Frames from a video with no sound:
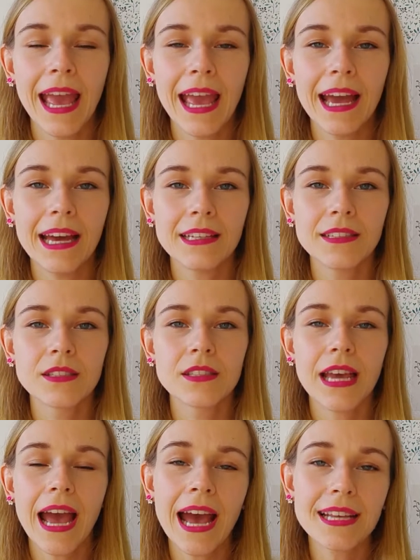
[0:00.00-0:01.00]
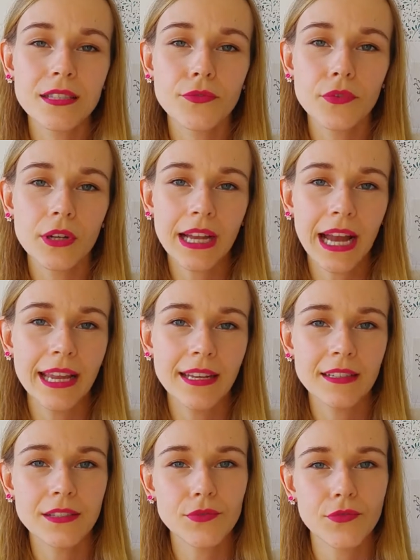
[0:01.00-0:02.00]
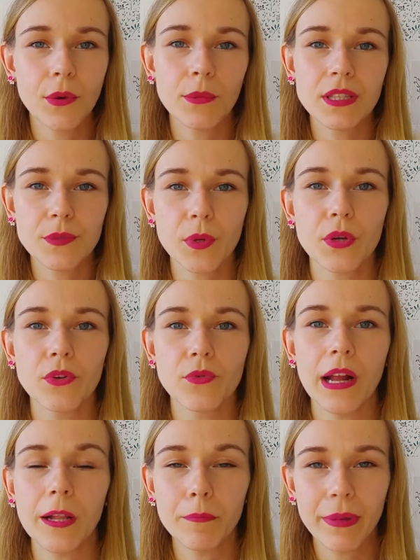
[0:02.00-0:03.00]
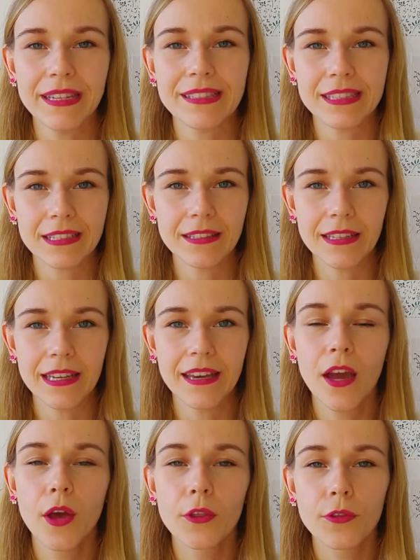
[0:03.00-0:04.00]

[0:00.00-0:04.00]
and ask for guidance from the spirit realm, basically,